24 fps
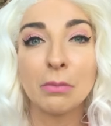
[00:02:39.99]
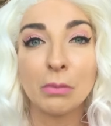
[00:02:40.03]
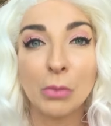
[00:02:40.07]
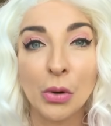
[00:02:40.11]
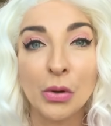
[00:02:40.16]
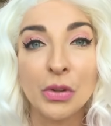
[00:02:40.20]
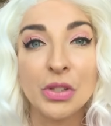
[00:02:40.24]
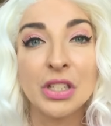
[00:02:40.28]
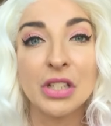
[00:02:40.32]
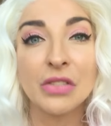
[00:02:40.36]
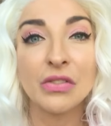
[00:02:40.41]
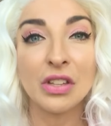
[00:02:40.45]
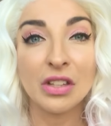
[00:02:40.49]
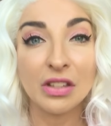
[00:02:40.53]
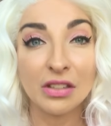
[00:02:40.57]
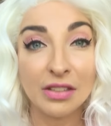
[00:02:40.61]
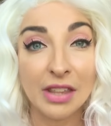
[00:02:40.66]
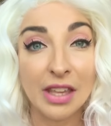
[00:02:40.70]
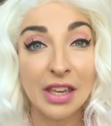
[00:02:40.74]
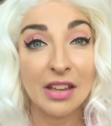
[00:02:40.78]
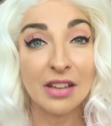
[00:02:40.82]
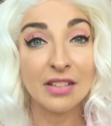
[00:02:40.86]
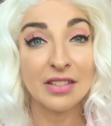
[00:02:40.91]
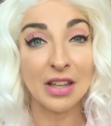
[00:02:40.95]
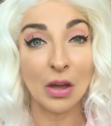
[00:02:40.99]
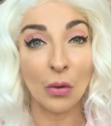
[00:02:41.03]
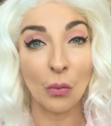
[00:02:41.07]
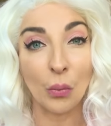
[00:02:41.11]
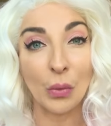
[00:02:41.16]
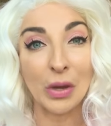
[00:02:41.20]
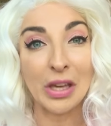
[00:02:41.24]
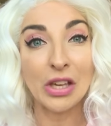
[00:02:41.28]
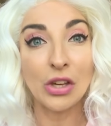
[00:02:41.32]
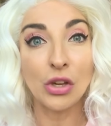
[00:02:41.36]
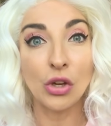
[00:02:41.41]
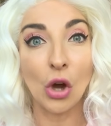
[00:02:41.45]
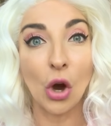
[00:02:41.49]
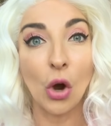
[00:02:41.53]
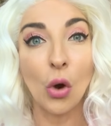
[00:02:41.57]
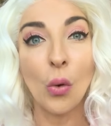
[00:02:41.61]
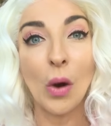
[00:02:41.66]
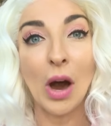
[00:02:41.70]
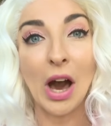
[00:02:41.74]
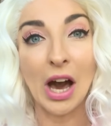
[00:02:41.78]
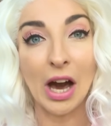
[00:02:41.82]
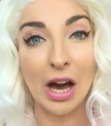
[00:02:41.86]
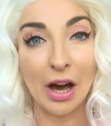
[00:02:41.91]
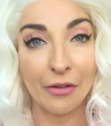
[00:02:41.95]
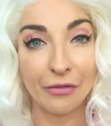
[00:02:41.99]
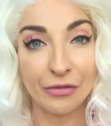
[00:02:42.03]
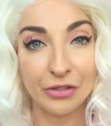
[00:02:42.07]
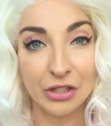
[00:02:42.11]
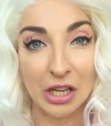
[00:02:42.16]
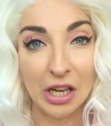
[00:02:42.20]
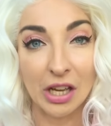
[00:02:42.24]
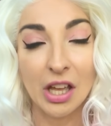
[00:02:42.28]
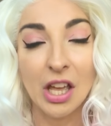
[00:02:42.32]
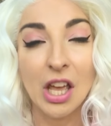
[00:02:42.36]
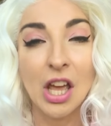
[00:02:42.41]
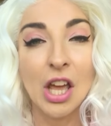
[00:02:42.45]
most of the things that we go after,